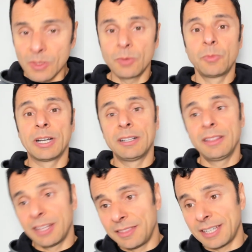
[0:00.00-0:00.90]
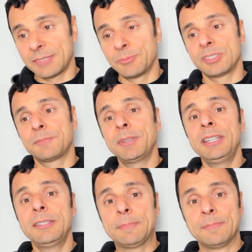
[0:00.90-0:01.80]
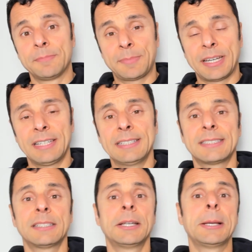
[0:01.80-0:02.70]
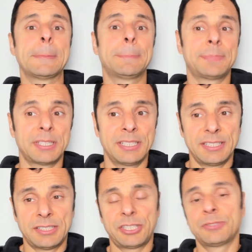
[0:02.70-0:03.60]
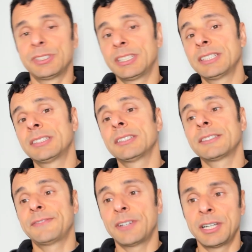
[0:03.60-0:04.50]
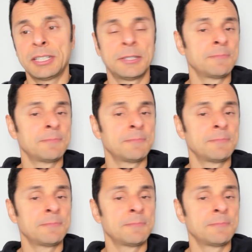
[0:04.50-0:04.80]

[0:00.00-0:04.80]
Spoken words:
Well, then that's more speed based, but it's a shorter distance. Fine.